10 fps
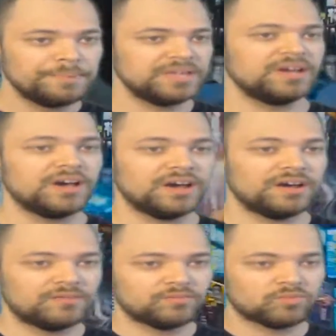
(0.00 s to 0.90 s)
be
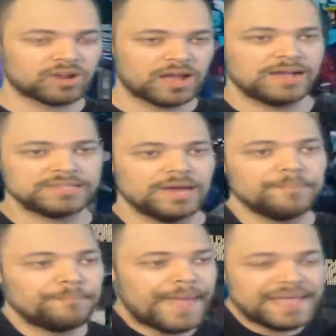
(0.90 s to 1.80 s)
a
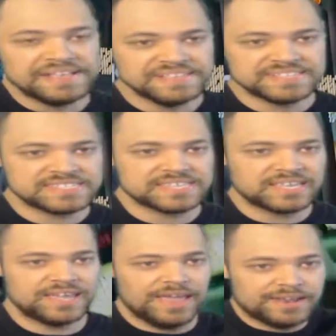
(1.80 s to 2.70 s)
Wakanda
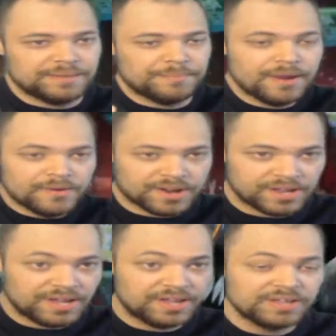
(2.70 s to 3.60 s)
base in
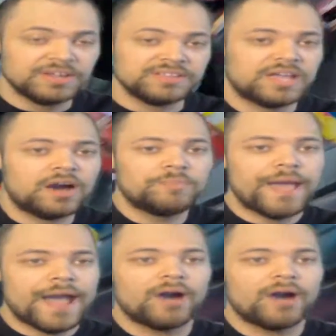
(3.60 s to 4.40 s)
America to help